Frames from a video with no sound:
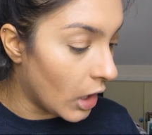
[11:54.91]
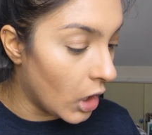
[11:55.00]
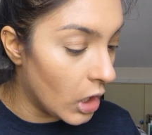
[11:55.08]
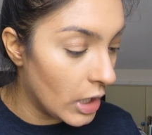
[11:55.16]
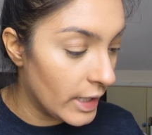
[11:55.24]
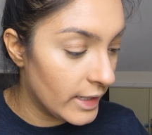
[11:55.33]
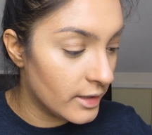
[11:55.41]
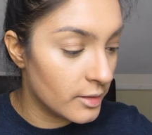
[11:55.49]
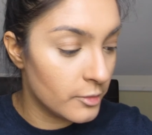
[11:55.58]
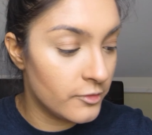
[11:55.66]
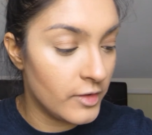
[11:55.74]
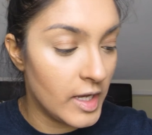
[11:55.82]
I
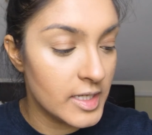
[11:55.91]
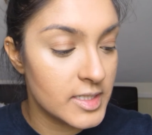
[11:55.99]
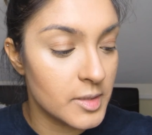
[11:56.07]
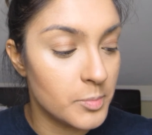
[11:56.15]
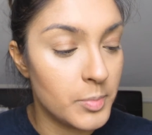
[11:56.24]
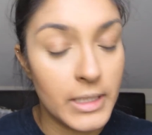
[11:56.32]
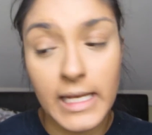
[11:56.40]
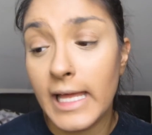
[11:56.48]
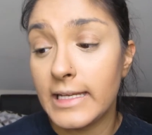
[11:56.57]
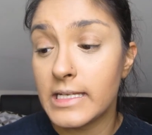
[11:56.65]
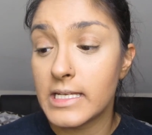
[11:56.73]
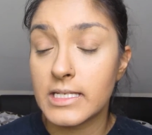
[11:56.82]
first
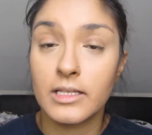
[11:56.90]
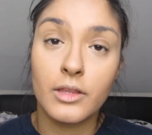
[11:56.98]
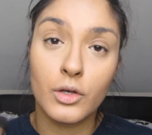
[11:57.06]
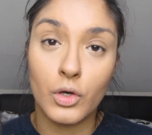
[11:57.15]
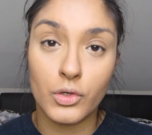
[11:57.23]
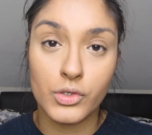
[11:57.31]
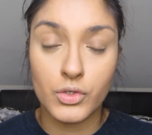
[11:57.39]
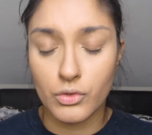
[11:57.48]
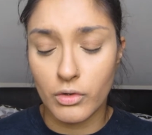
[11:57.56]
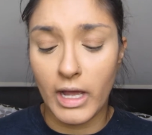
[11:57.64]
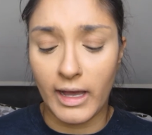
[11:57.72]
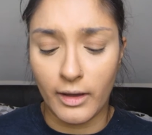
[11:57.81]
blend the
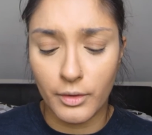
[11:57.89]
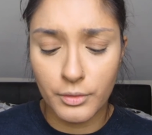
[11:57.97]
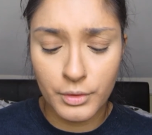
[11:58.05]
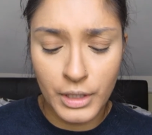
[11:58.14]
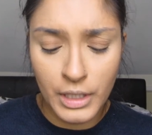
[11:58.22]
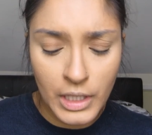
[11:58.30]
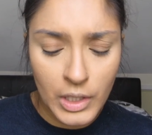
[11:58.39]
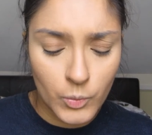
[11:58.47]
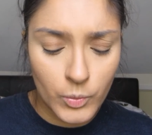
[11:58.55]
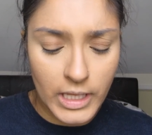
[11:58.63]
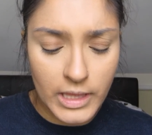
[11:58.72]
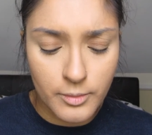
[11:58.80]
contour out
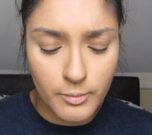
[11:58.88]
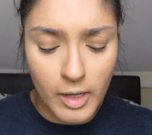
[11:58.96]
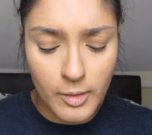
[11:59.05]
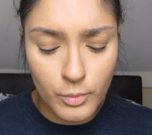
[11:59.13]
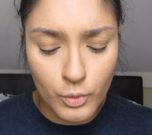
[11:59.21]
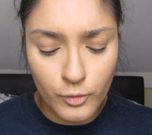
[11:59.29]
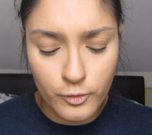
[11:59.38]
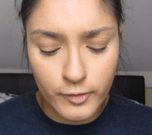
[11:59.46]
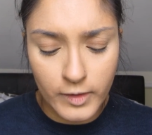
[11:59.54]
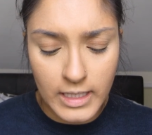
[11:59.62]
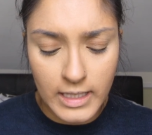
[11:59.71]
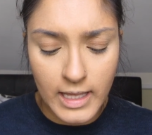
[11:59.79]
with my
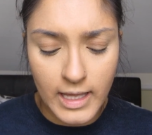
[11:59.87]
Morphe